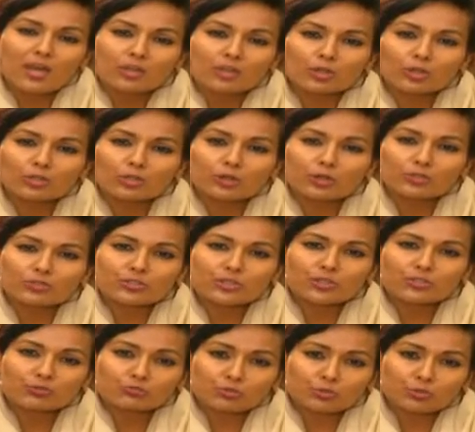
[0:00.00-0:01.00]

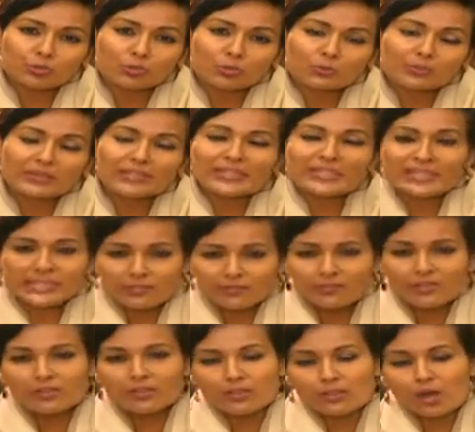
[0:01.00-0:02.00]
colonial rule. But
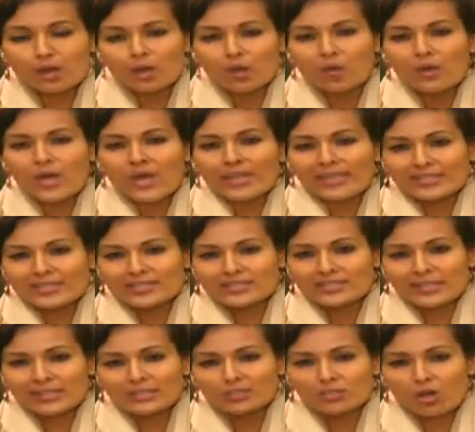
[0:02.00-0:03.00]
even though he
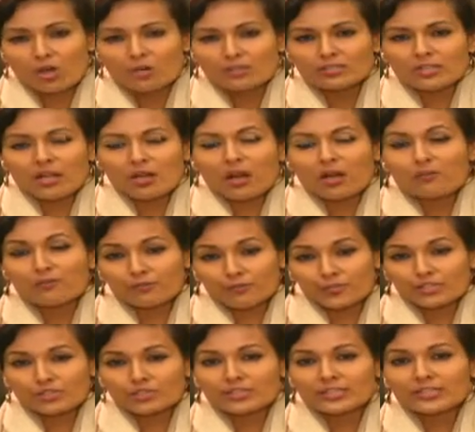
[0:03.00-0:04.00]
did not
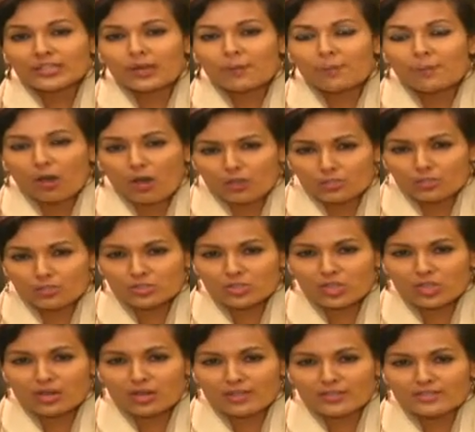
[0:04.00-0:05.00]
officially
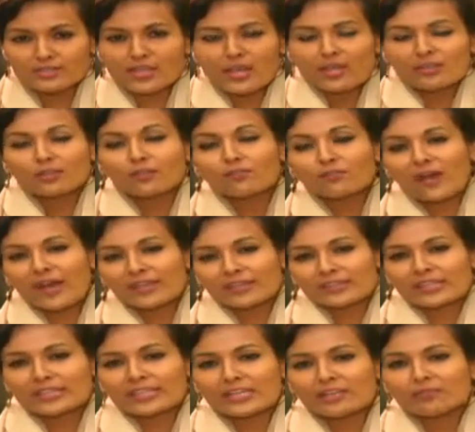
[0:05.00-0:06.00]
apologize, the fact
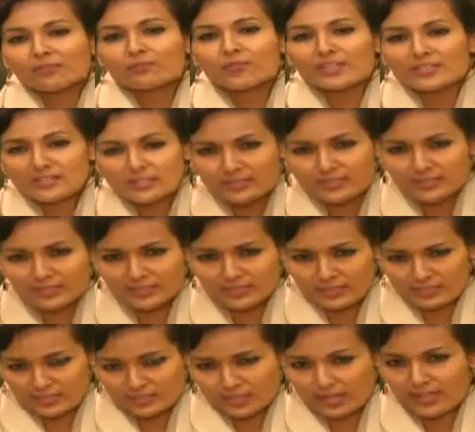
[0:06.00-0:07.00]
that he visited the
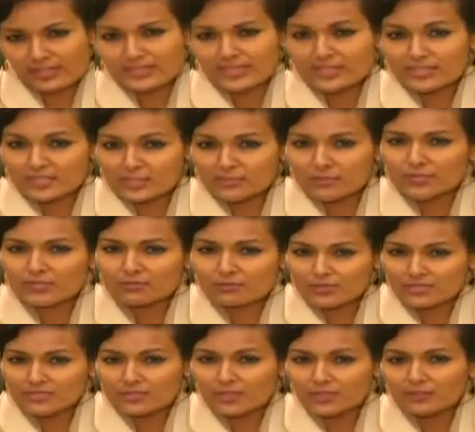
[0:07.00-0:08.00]
site is being
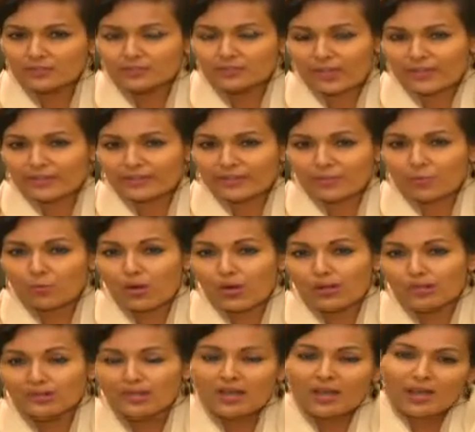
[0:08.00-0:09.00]
received very
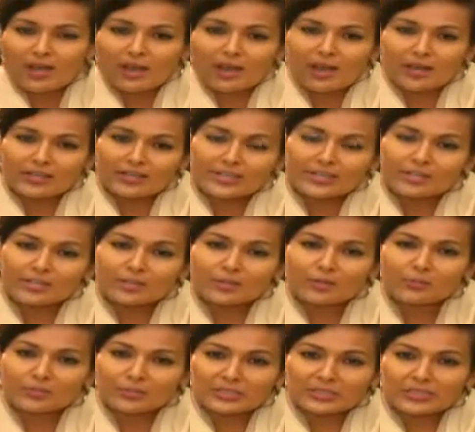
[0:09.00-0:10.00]
well here,
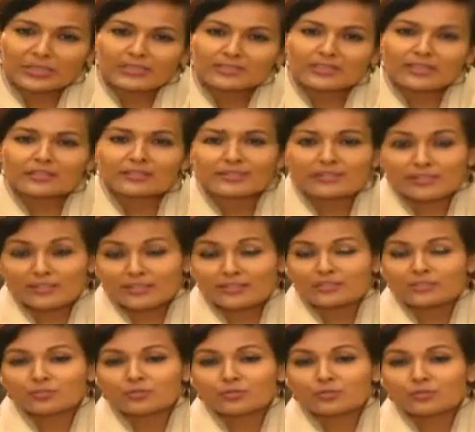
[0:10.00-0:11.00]
Monita. He
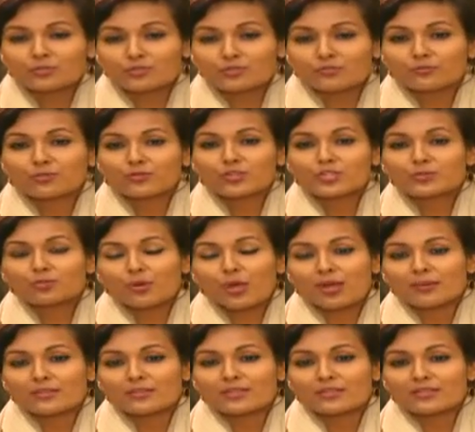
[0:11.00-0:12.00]
is, of course, the first
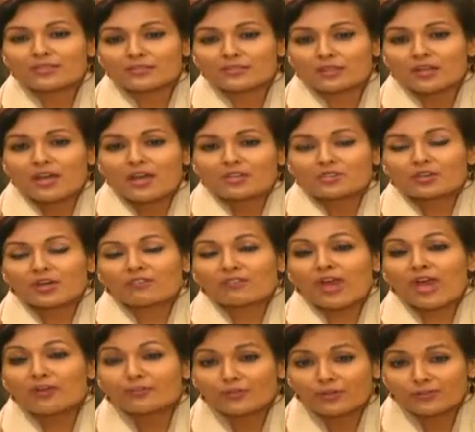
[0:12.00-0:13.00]
Prime Minister to have
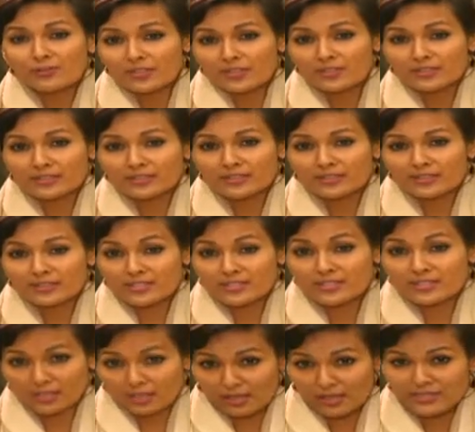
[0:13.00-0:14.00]
ever visited the
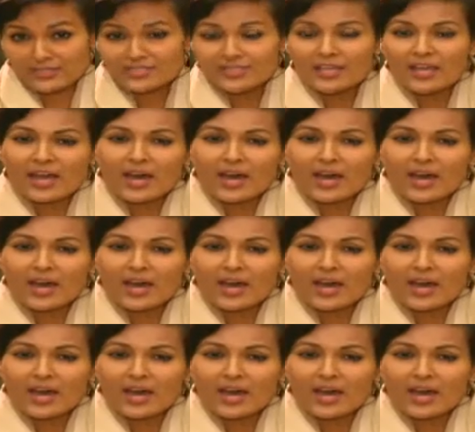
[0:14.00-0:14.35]
site,